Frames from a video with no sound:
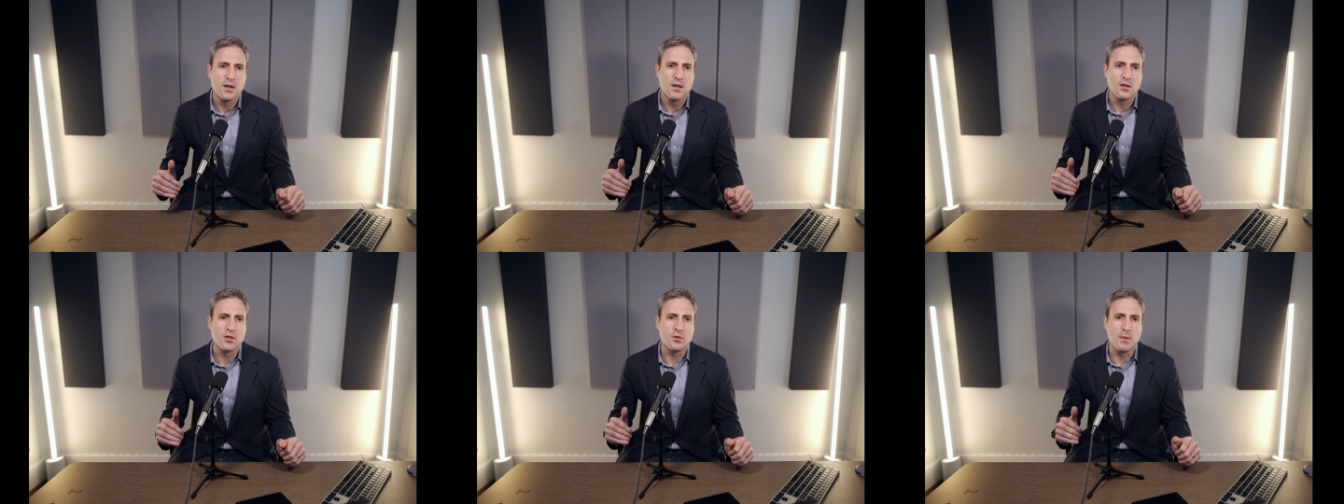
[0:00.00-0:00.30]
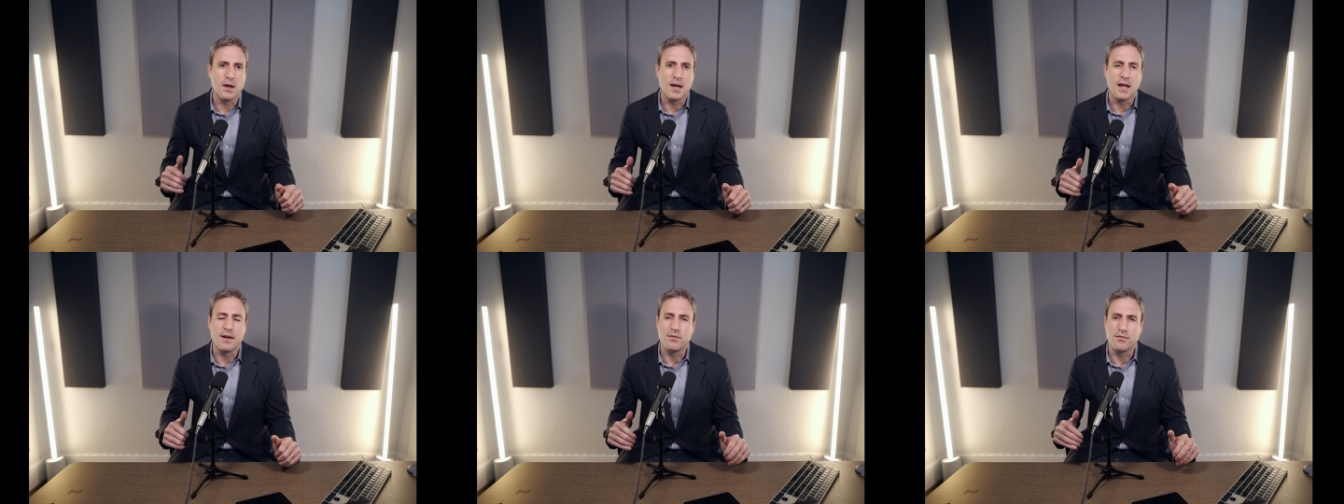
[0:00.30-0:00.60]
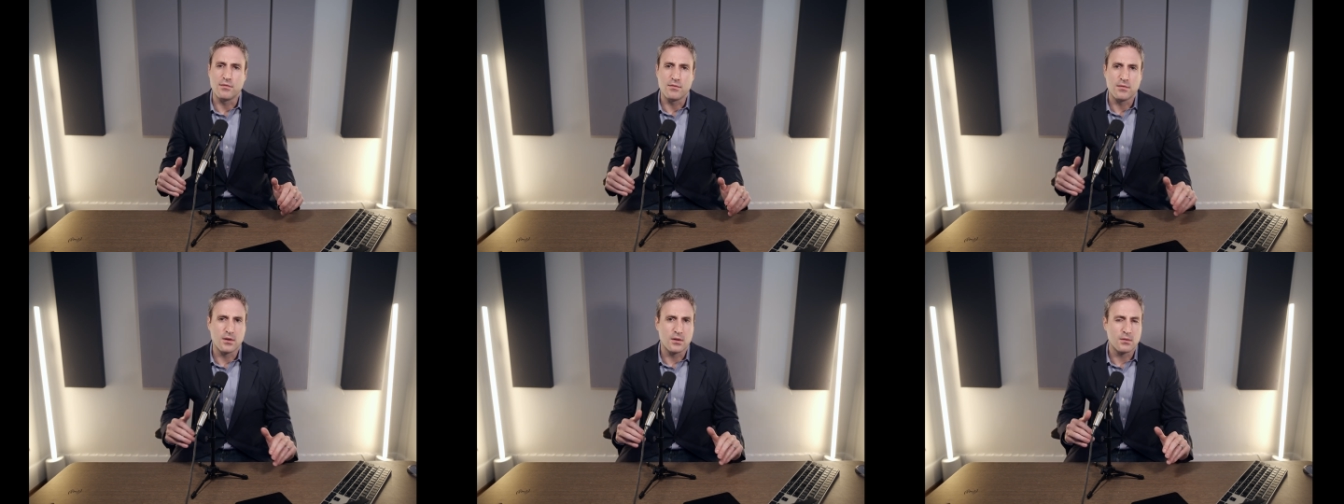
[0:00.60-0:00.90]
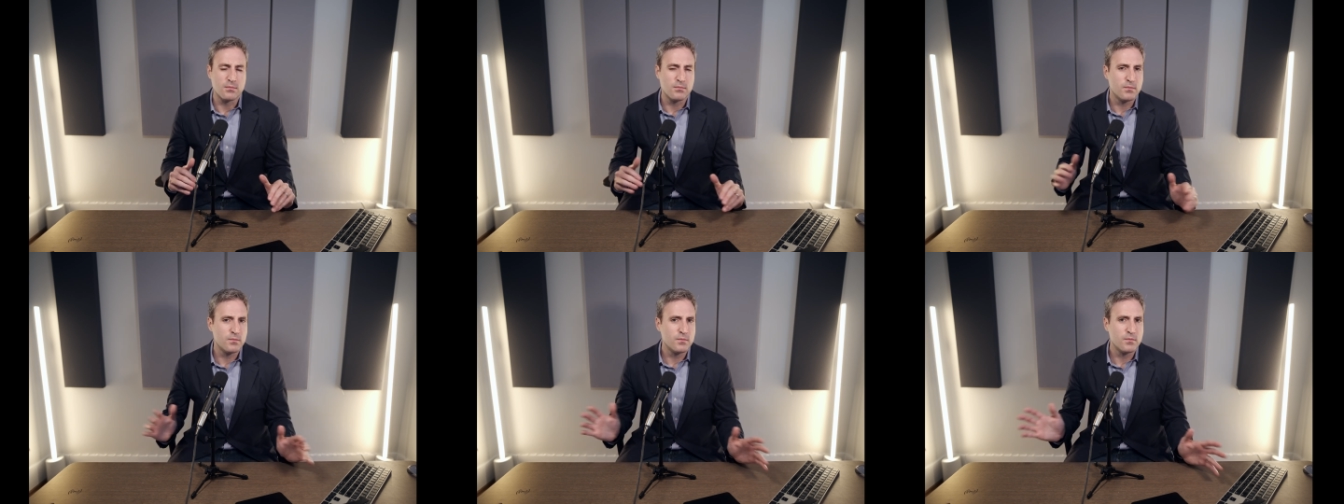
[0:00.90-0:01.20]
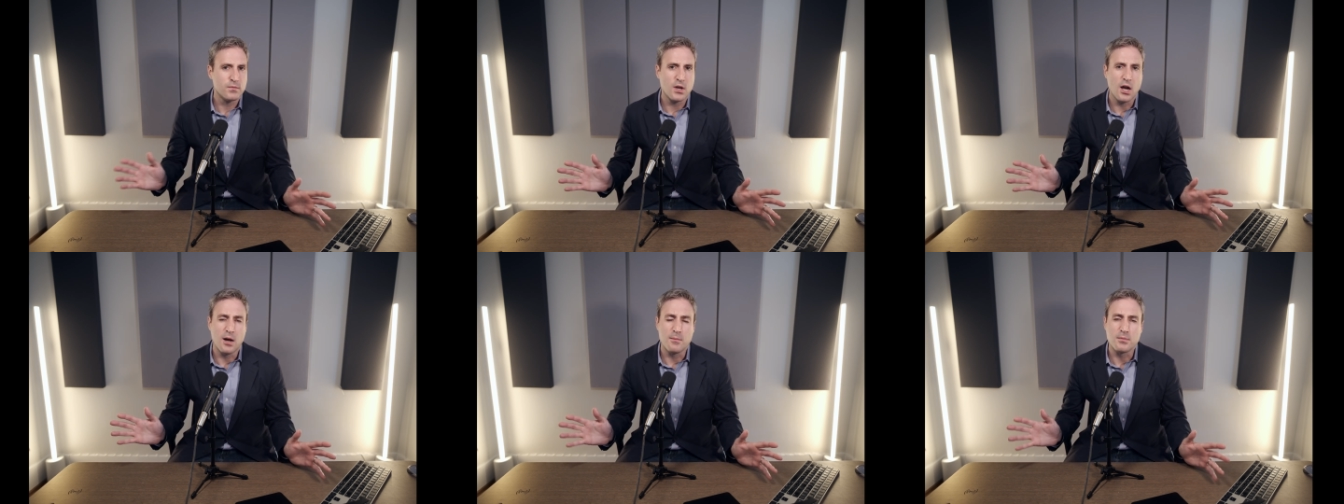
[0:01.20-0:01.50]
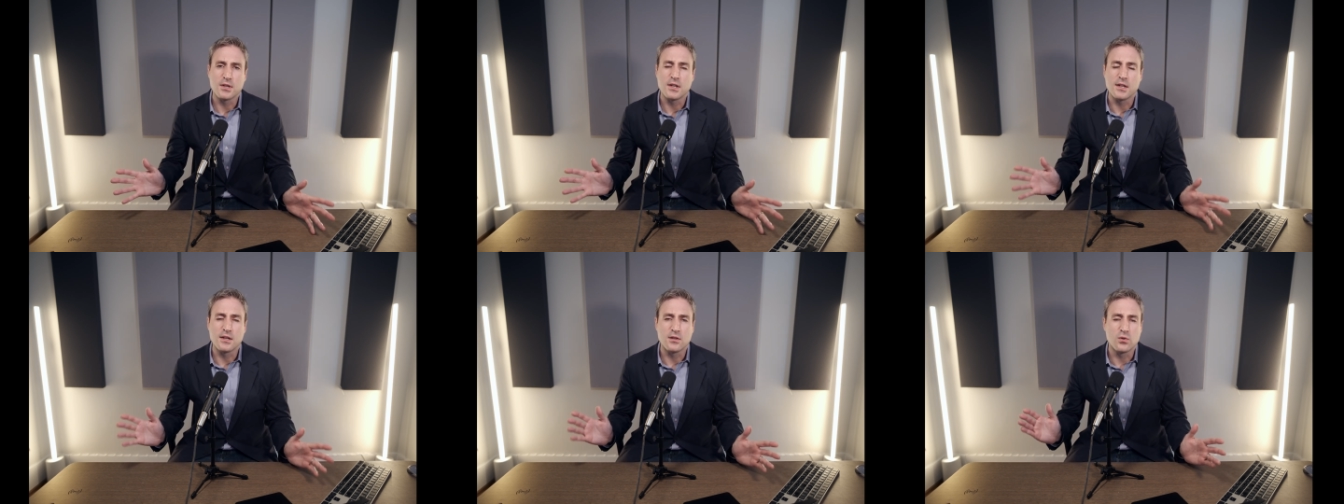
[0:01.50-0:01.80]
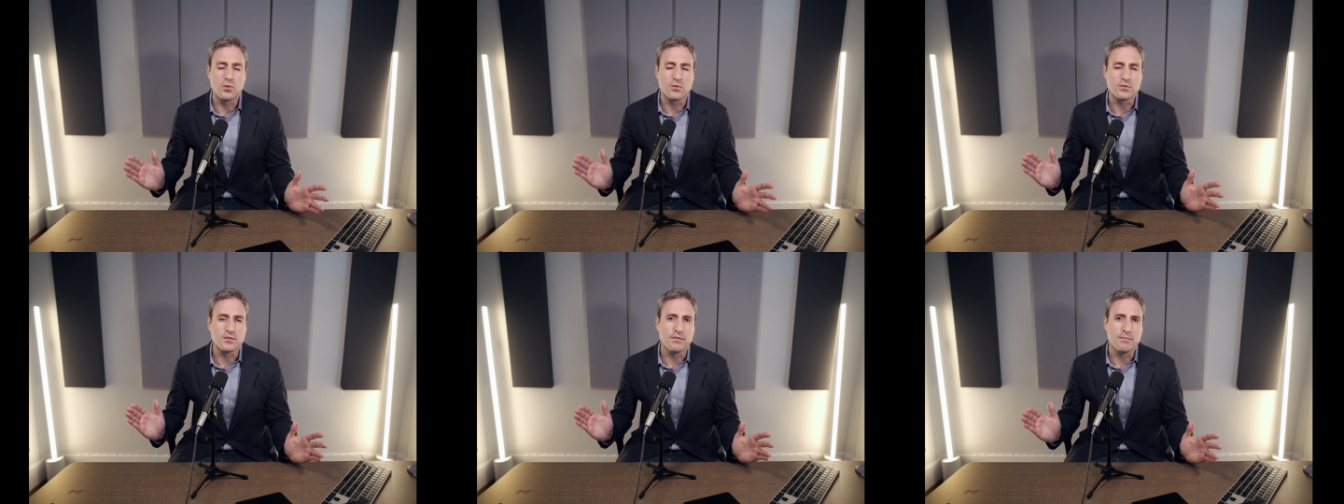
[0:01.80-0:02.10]
you might have a complicated
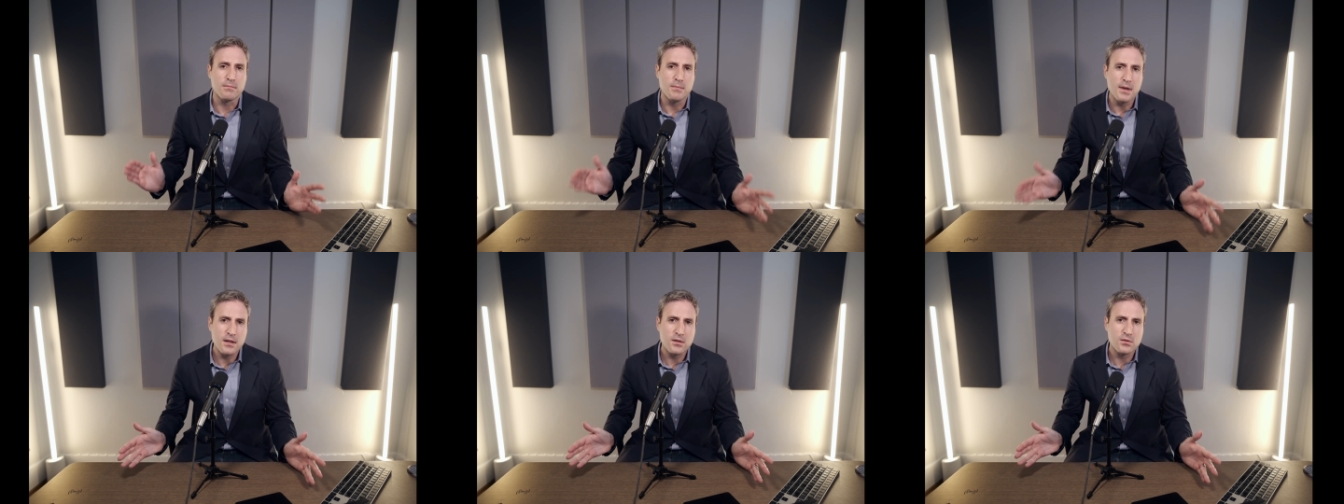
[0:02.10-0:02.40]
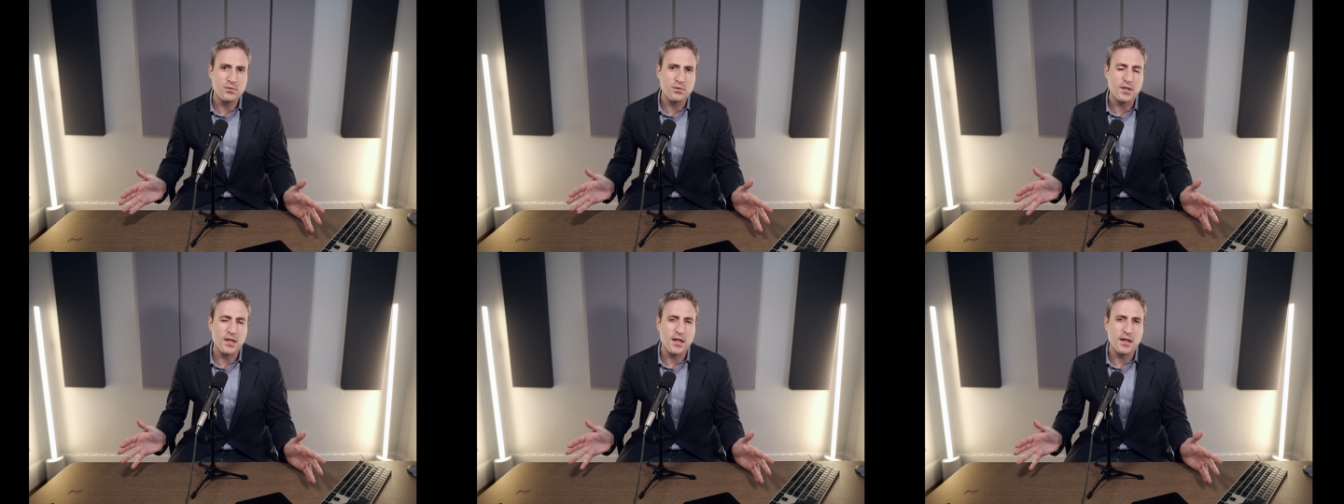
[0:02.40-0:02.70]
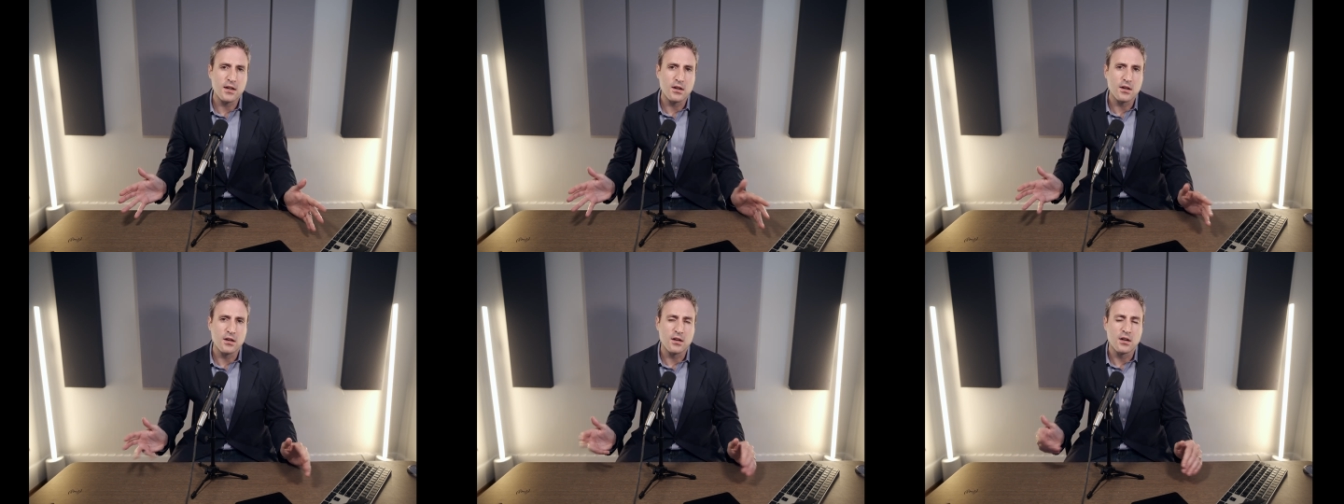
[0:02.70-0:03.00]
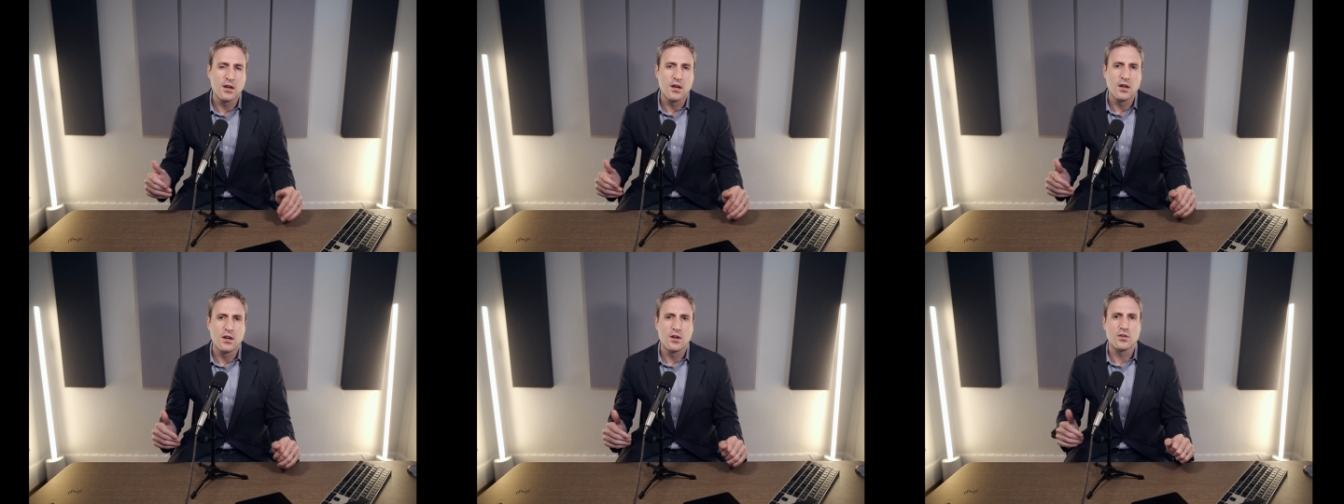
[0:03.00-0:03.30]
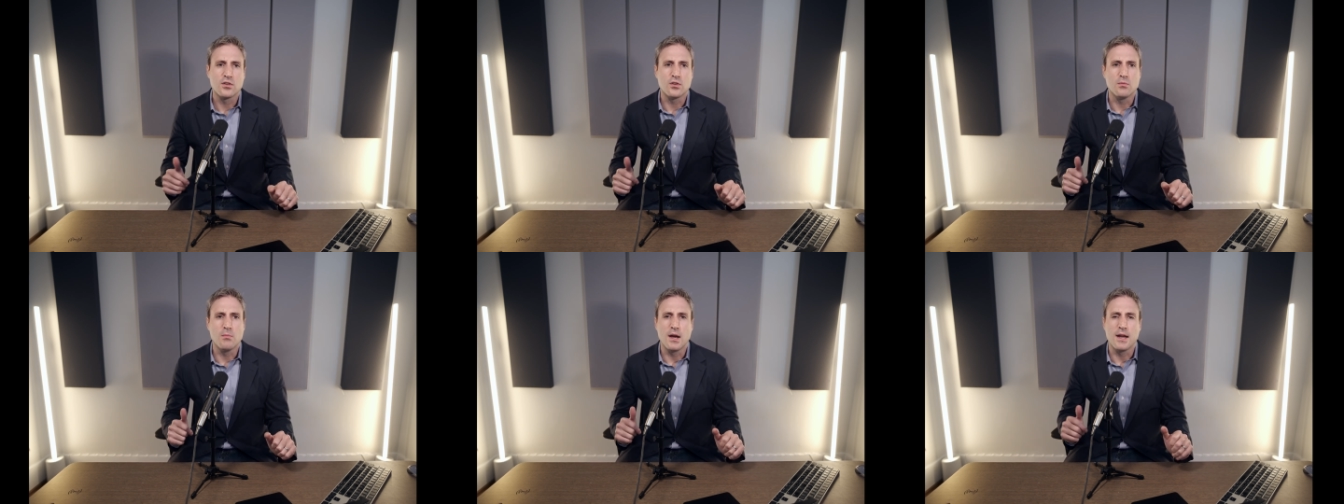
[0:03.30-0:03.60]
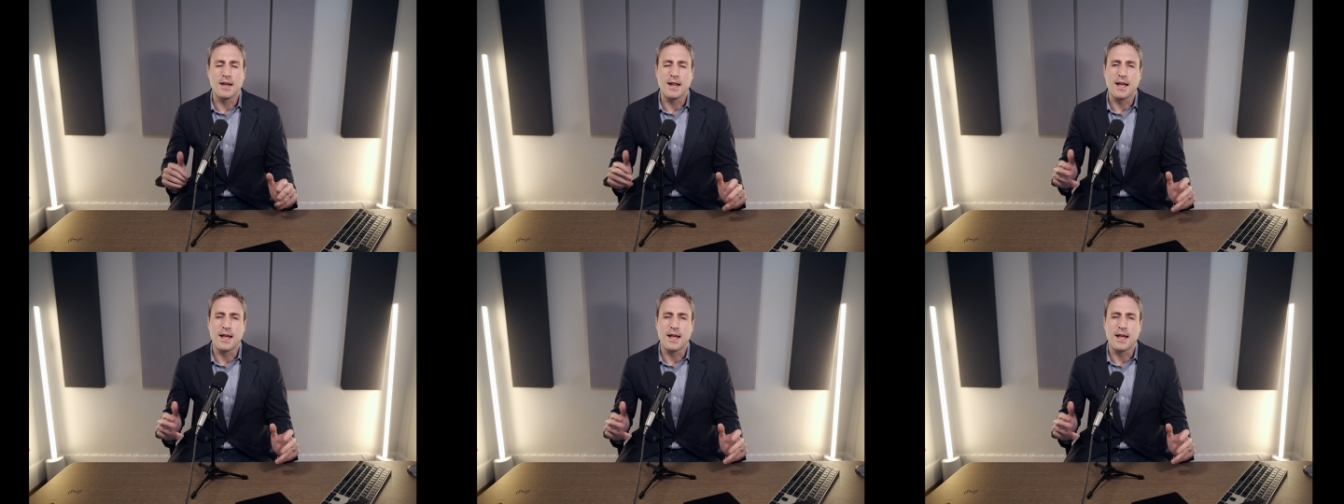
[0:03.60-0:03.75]
course of medical care, you might